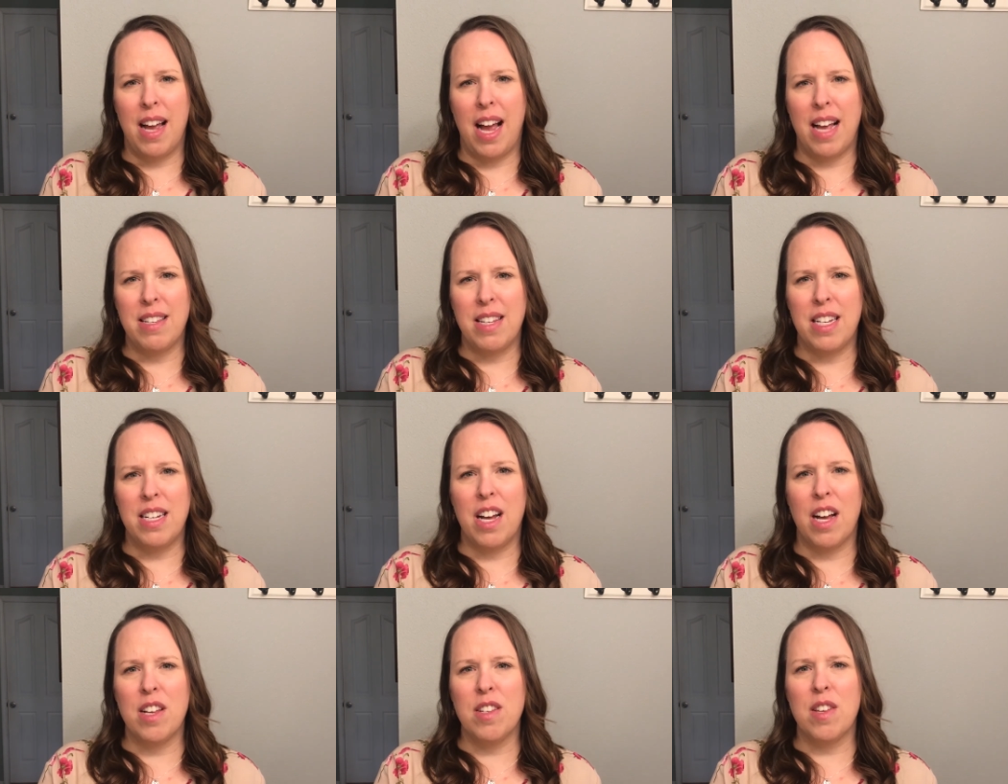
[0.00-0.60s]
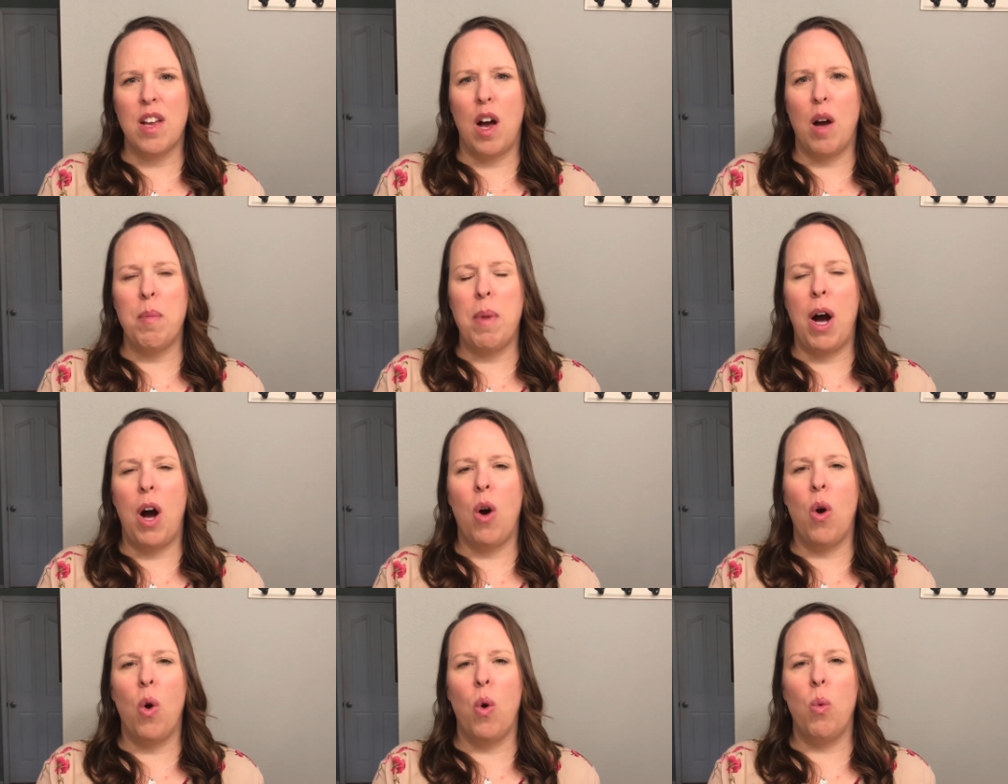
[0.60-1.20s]
as he does
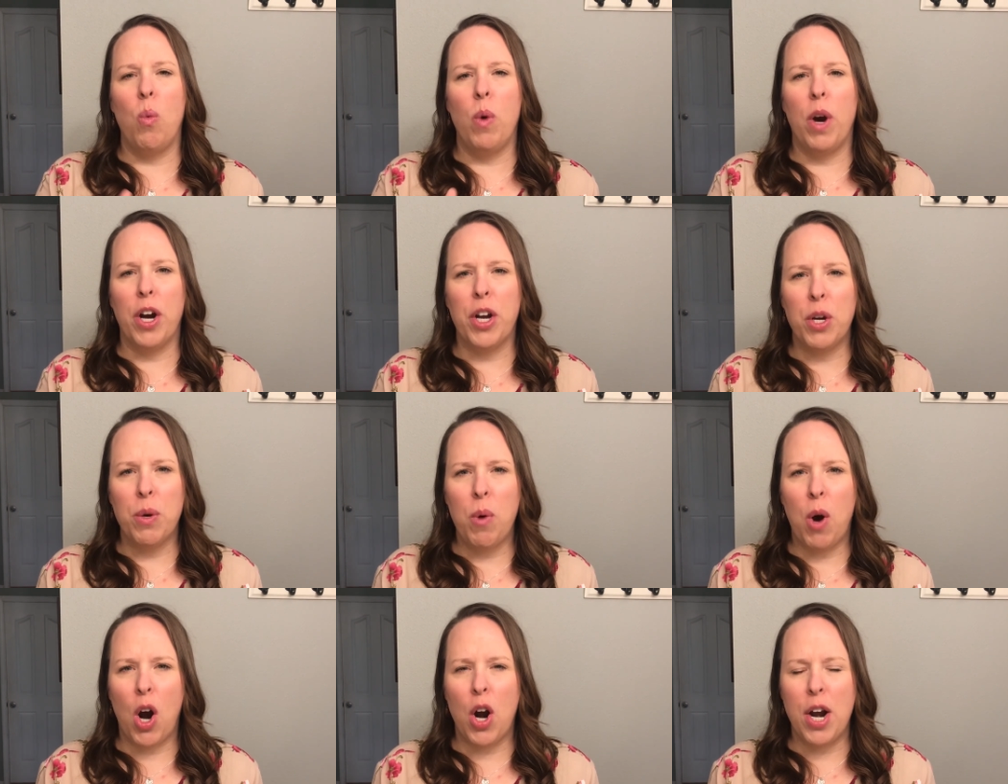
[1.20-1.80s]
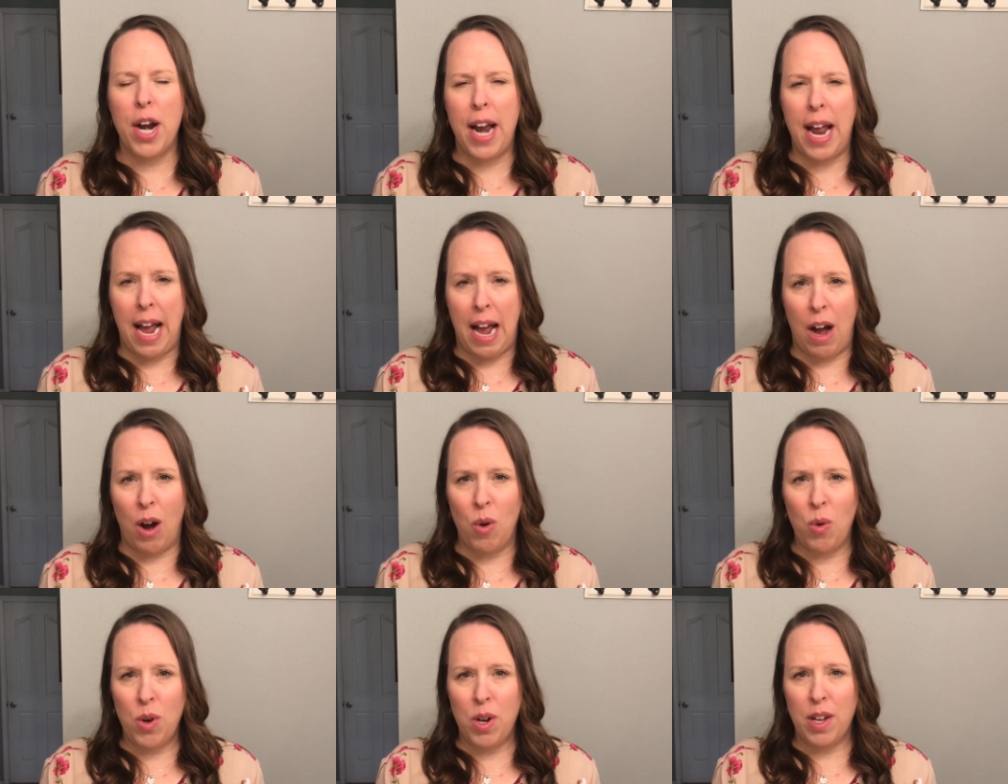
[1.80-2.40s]
about where you are
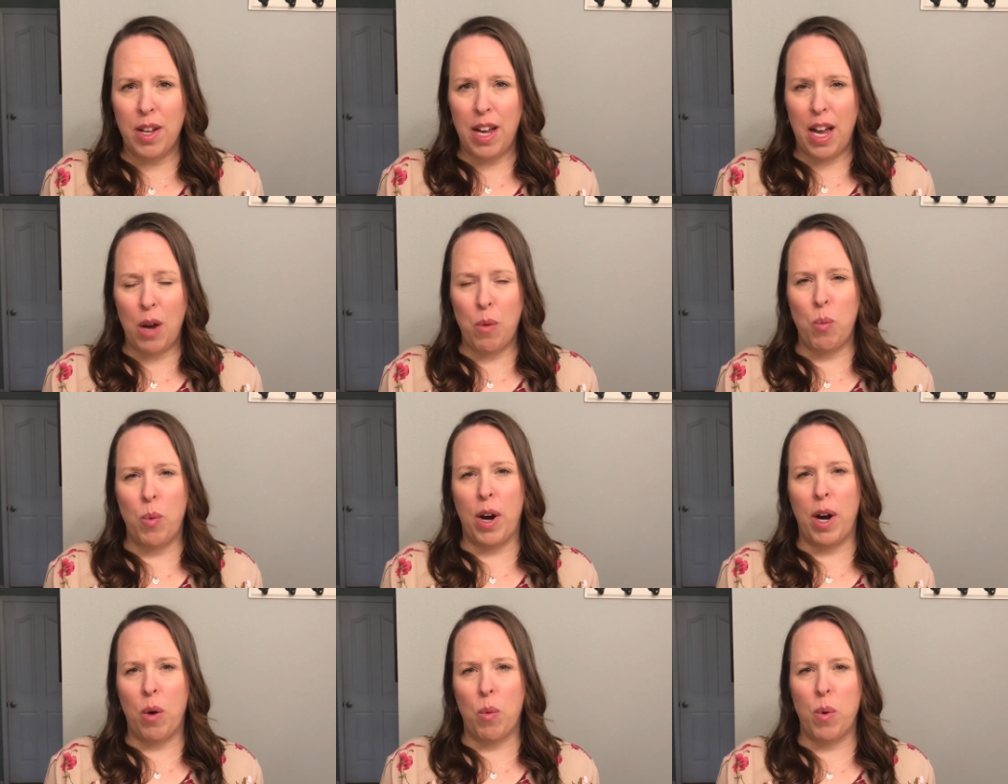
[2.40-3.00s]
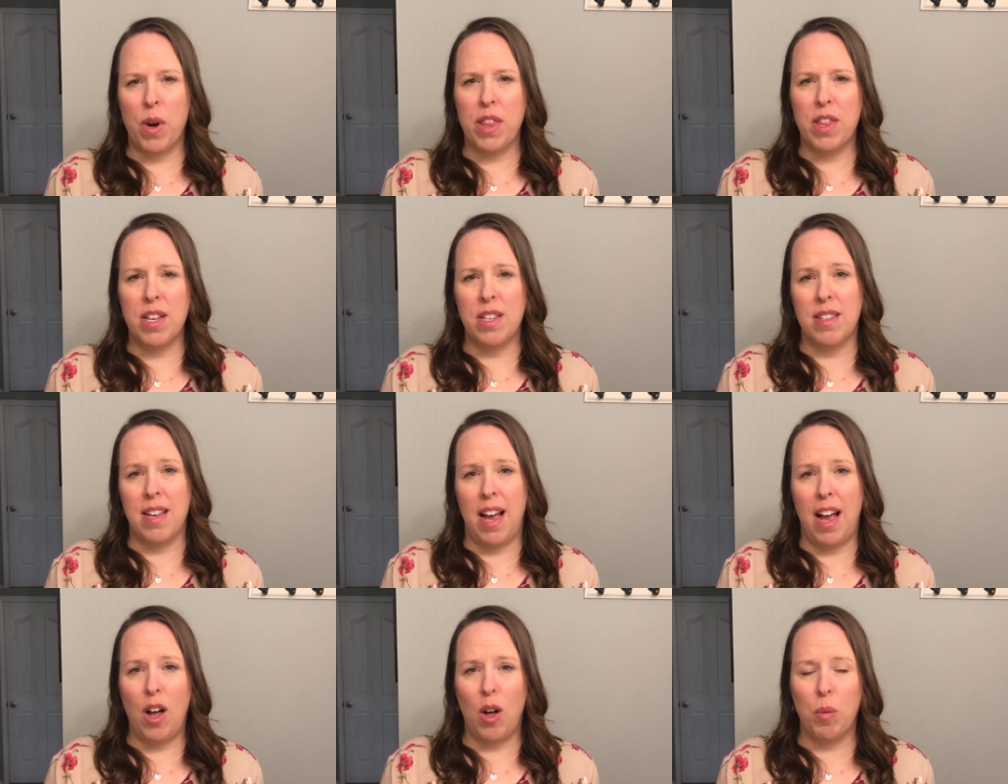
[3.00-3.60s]
now and where, with
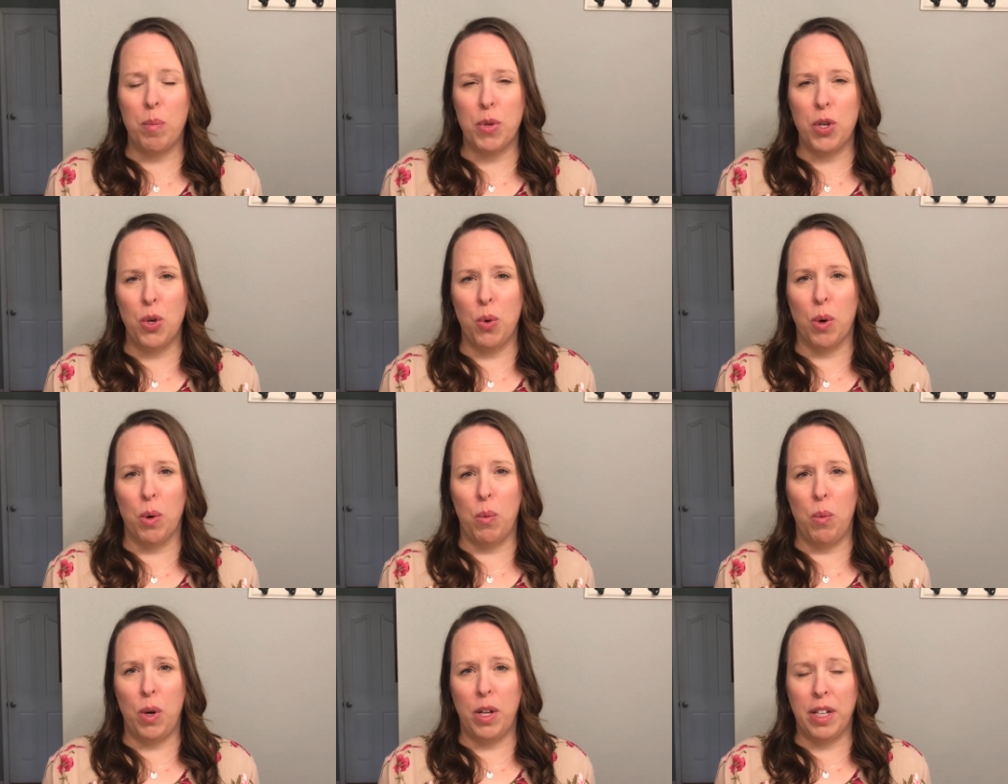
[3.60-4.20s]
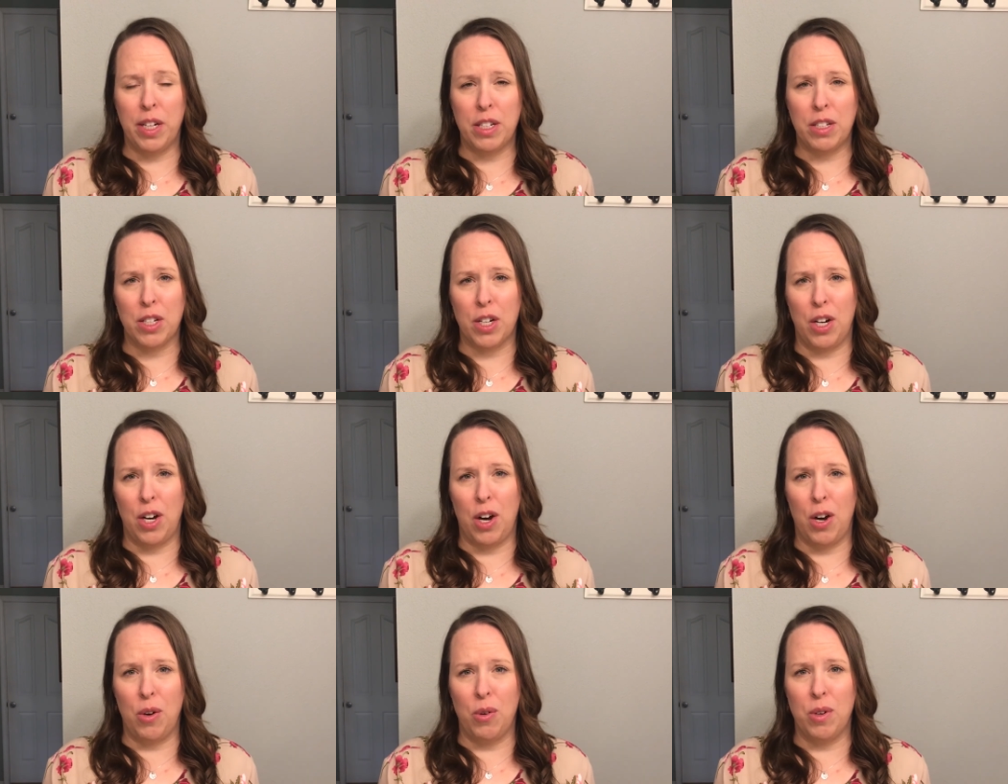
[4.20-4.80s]
his help, you are willing to
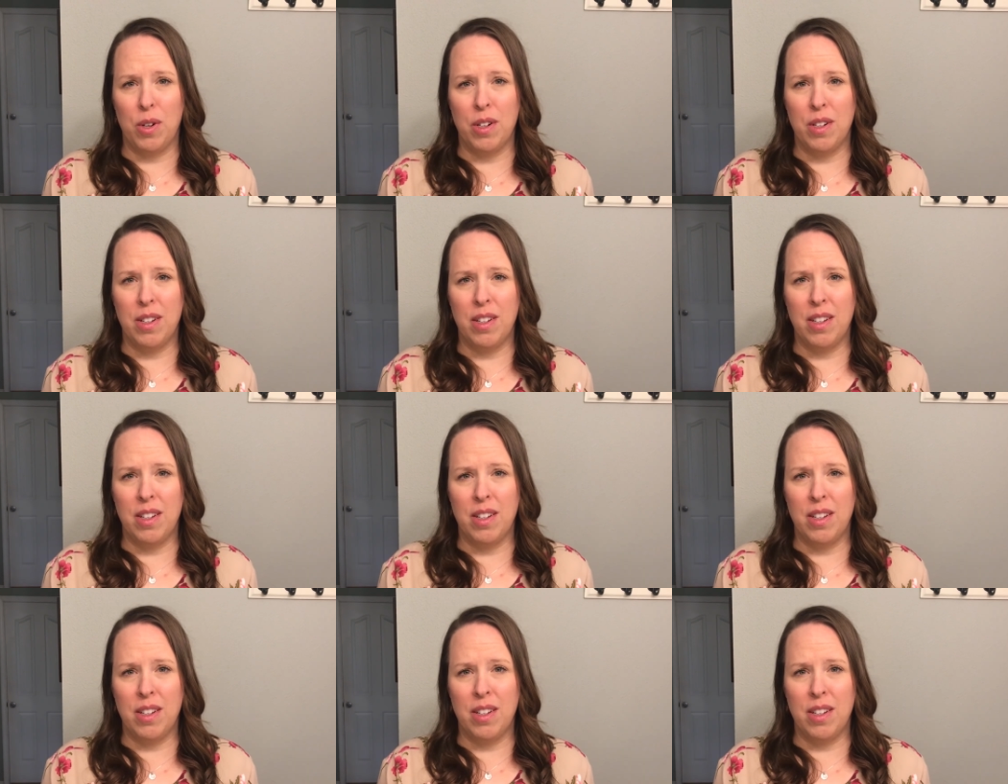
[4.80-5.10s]
go.